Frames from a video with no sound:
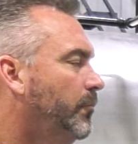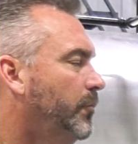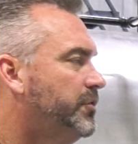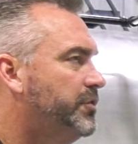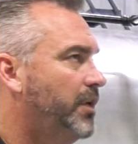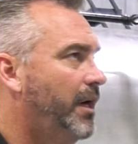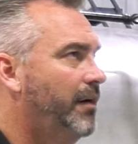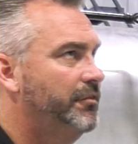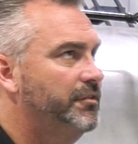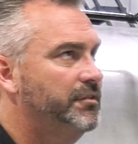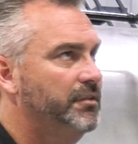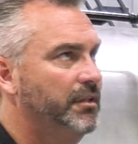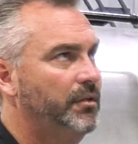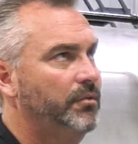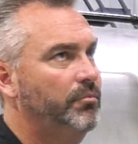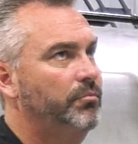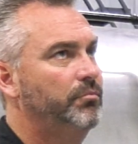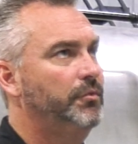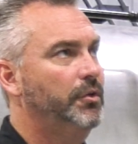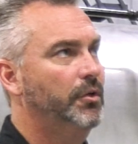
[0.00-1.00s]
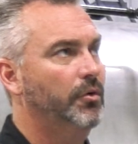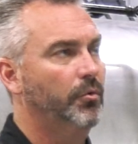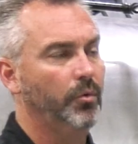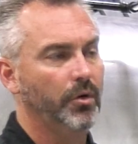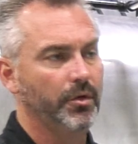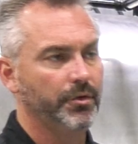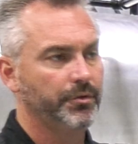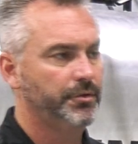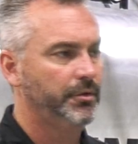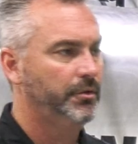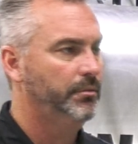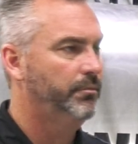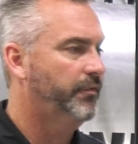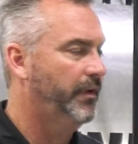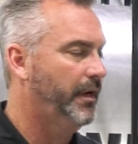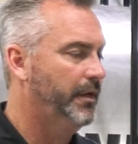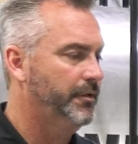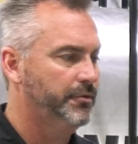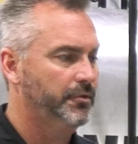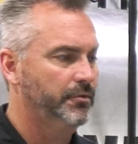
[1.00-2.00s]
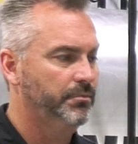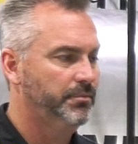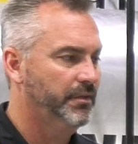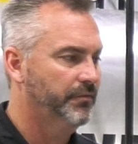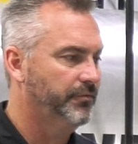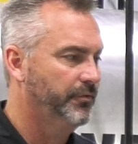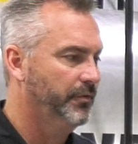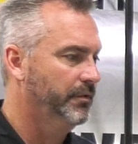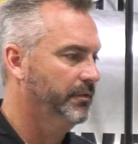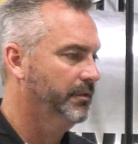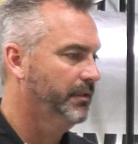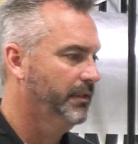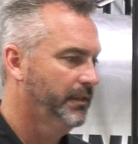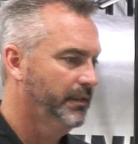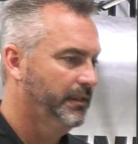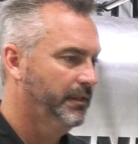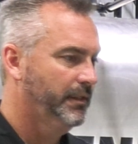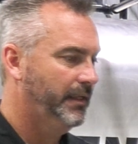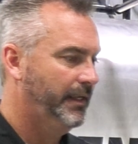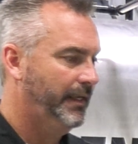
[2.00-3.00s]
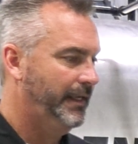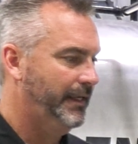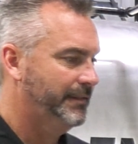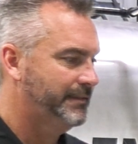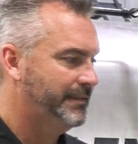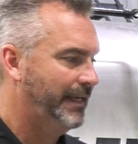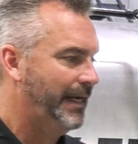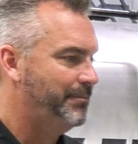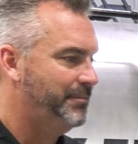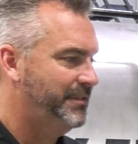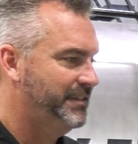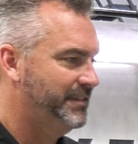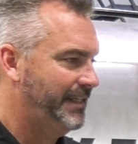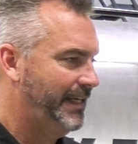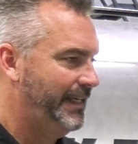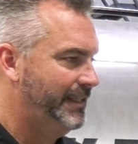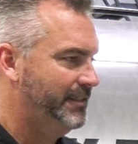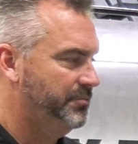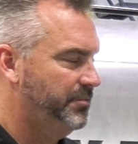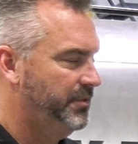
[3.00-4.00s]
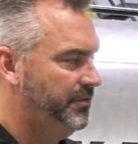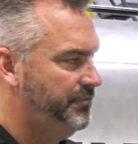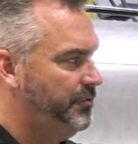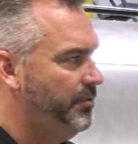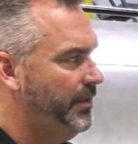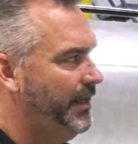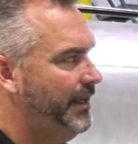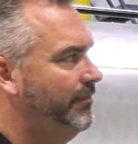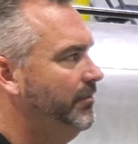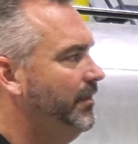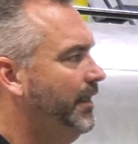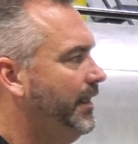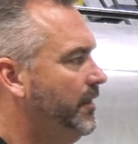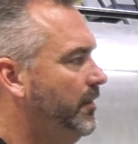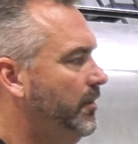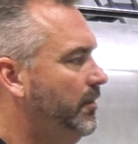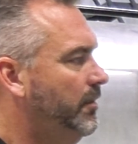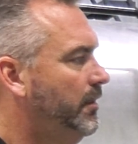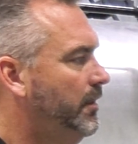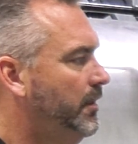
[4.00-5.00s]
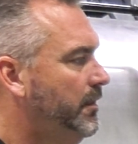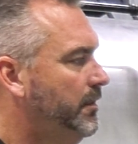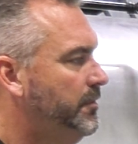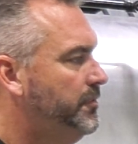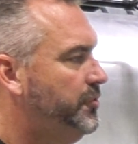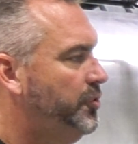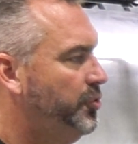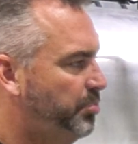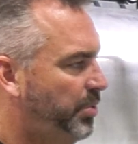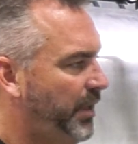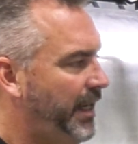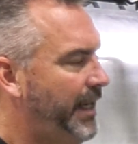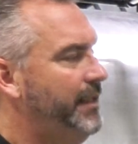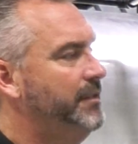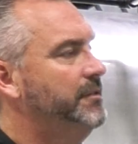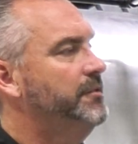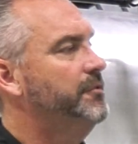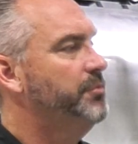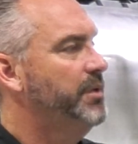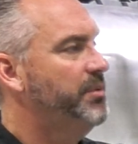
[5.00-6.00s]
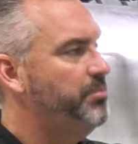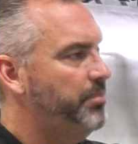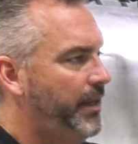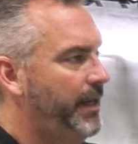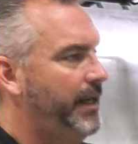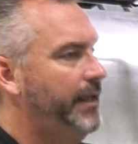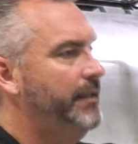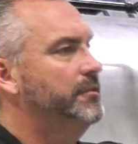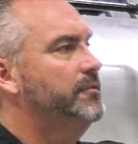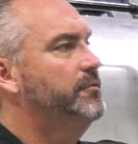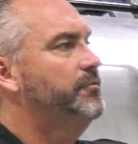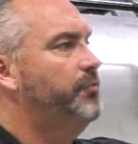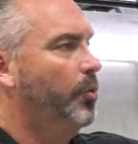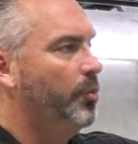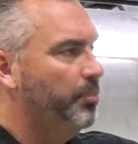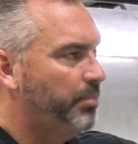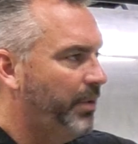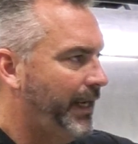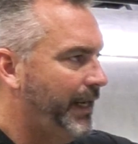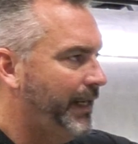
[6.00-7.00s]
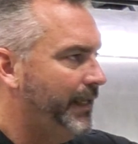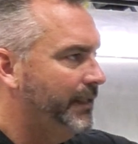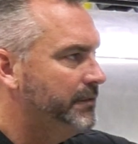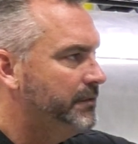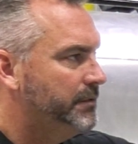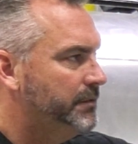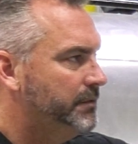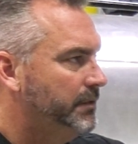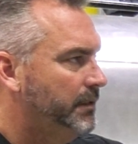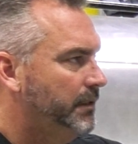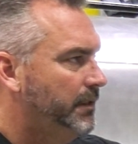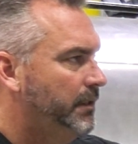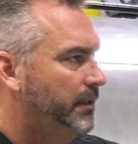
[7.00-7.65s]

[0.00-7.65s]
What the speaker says: which obviously, you know, water tube, fire tube, different type designs. But if you have like a 2-pass, 3-pass, 4-pass,